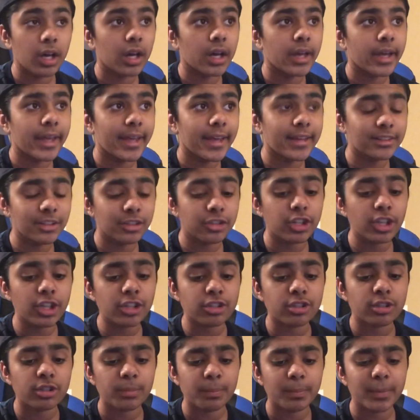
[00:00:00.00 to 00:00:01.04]

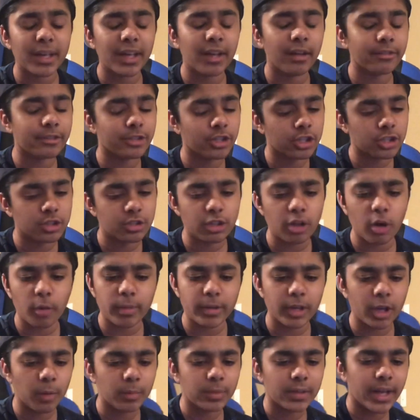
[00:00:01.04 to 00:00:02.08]
Ilicic? Be Ilicic. Don't be
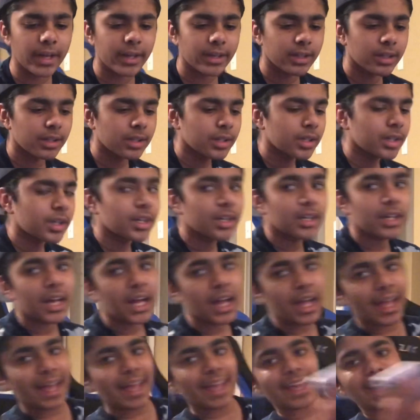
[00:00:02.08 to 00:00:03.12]
El Black.
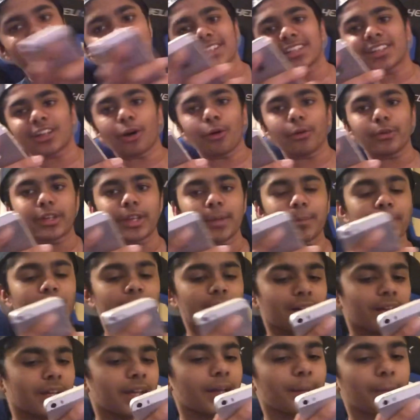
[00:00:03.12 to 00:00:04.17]
It's goalkeeper.
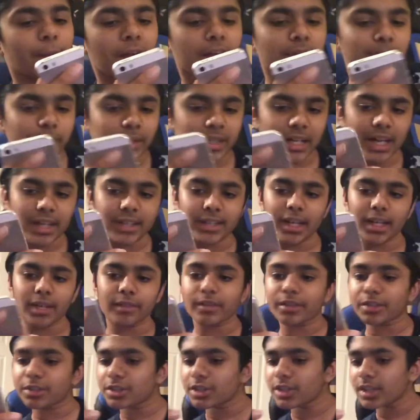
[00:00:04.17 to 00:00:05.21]
It might even be
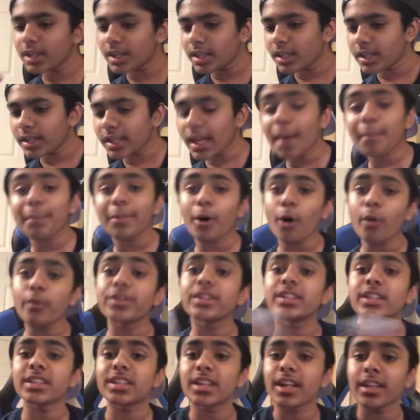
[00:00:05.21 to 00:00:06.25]
Handanovic. Yep,
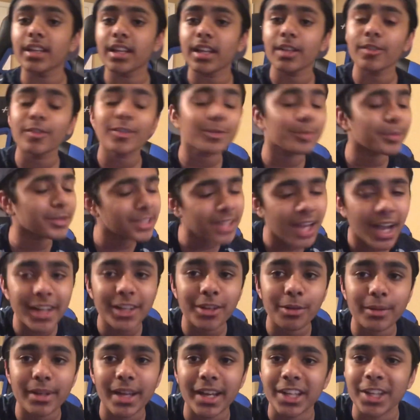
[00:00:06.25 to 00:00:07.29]
obviously it's Handanovic because I
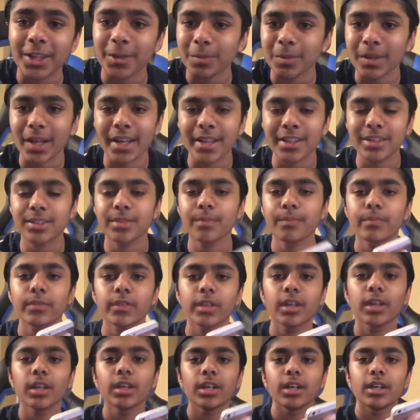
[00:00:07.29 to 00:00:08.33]
don't get good players.
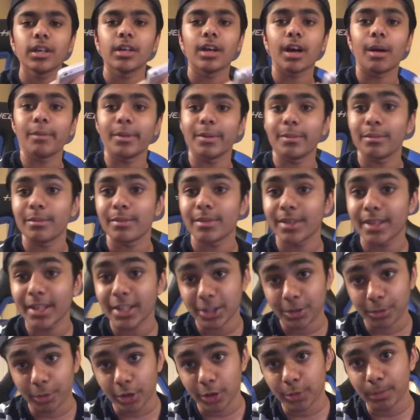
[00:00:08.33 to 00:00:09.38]
I mean, in
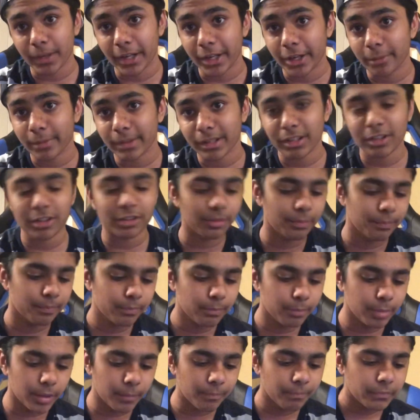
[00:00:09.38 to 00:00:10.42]
tomorrow's pack, I think I do.
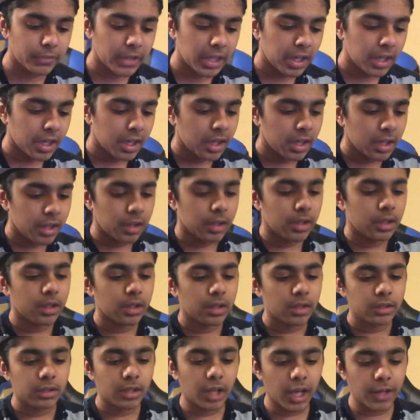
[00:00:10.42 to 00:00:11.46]
But
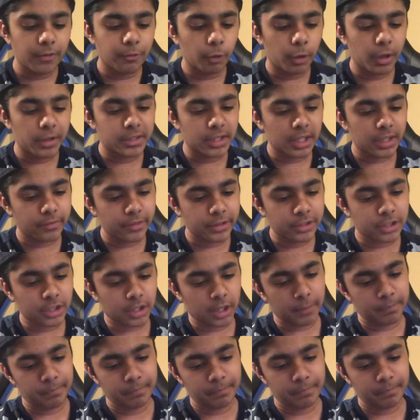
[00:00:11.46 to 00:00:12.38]
94 Handanovic, okay.